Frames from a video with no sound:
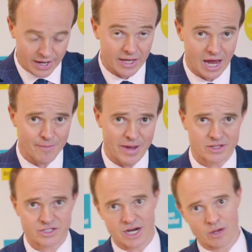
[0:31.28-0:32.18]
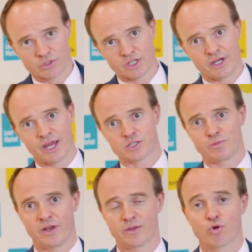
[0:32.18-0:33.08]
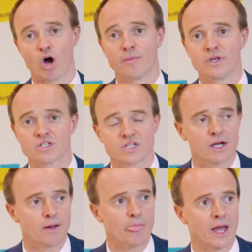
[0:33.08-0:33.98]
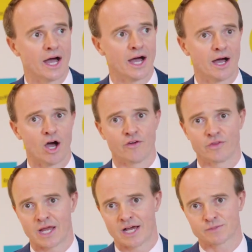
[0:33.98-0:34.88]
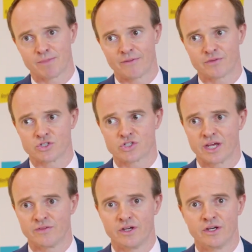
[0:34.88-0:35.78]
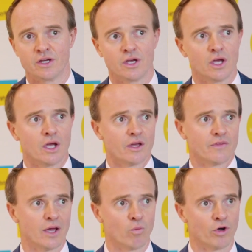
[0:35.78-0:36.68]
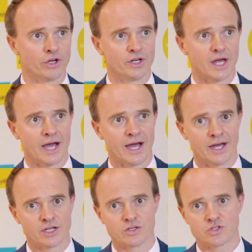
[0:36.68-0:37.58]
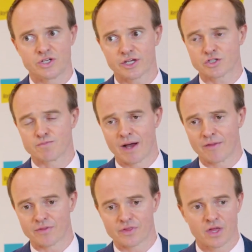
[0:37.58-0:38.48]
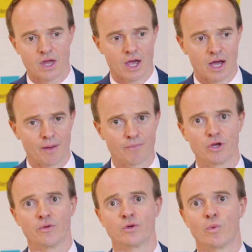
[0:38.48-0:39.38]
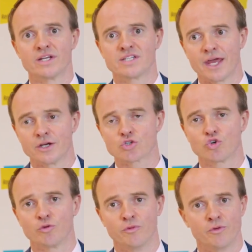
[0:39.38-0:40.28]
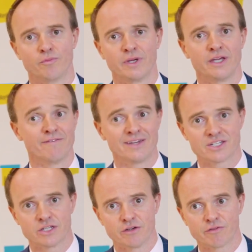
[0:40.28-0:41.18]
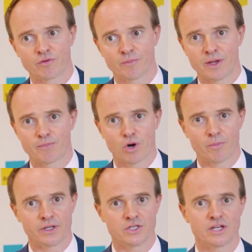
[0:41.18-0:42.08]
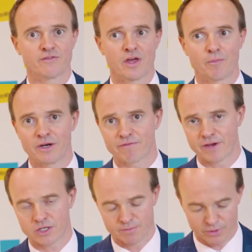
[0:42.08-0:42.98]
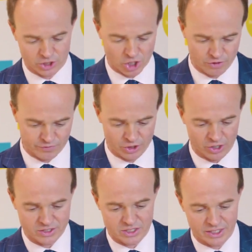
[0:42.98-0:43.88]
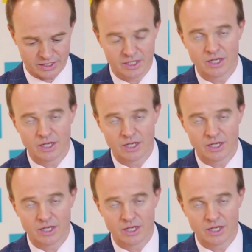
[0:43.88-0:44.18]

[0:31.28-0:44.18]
came out today with the announcement. Now, the Prime Minister over the last month has said that they wanted a 6-month period where tenants couldn't be evicted from their properties if they've been affected by COVID-19.